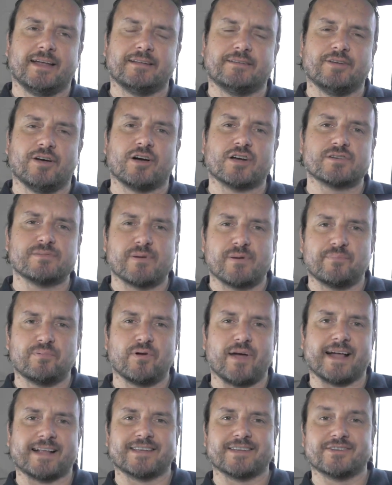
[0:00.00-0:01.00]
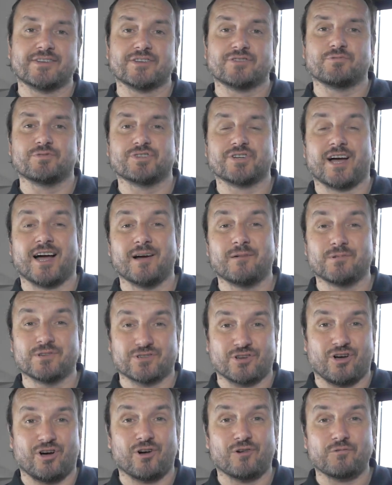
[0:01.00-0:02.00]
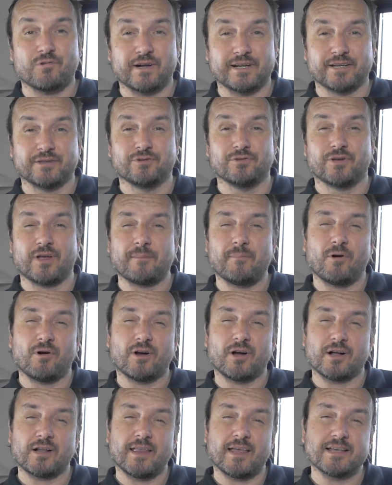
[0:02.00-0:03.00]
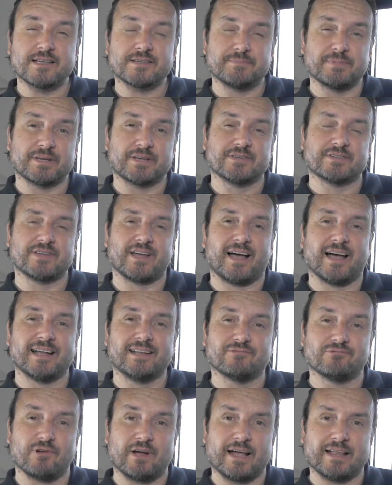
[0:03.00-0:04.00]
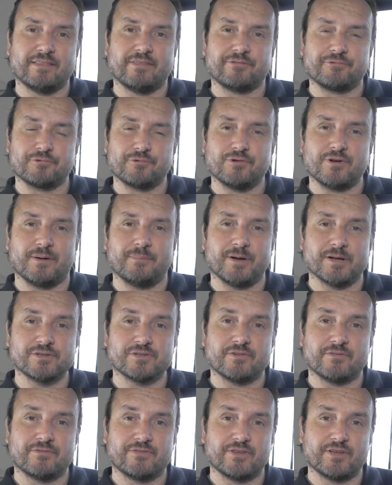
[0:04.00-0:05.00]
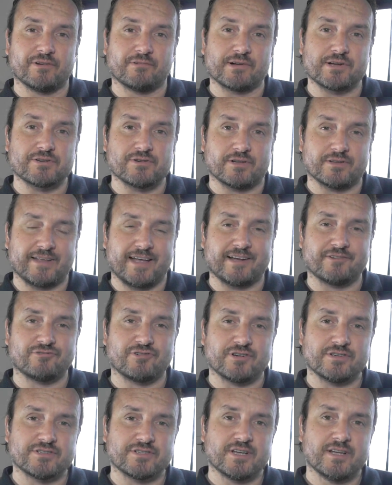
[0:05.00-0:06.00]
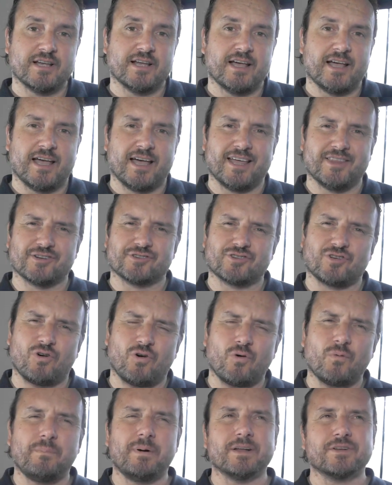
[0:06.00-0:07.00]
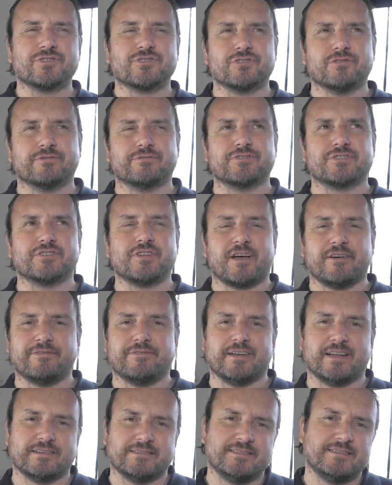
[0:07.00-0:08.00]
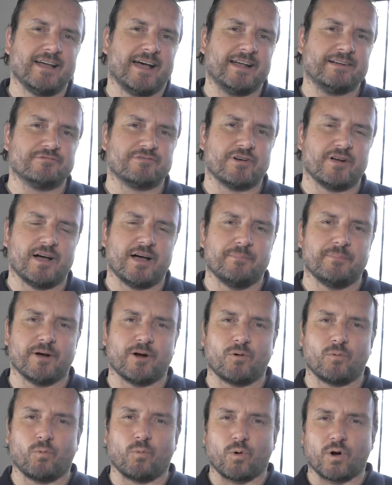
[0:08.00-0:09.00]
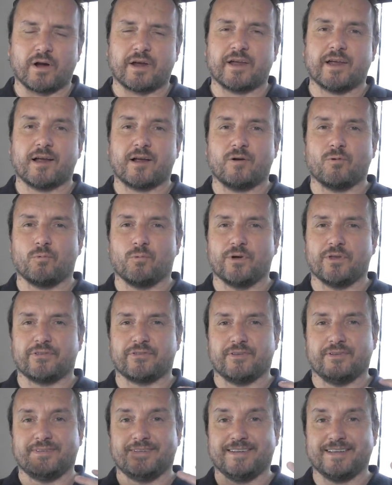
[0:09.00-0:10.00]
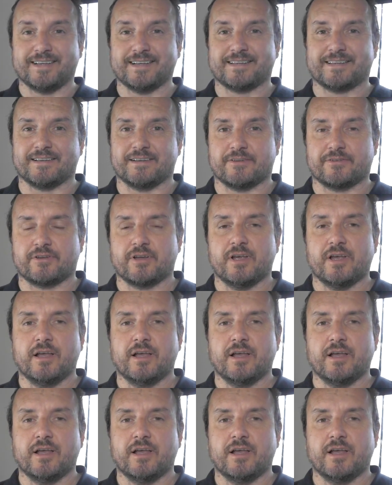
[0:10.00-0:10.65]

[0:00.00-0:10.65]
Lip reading: talks about practices which I was already doing more or less, because I'd read through a bunch of the original tantras, and there's a whole bunch of stuff in Tantra about working with deities.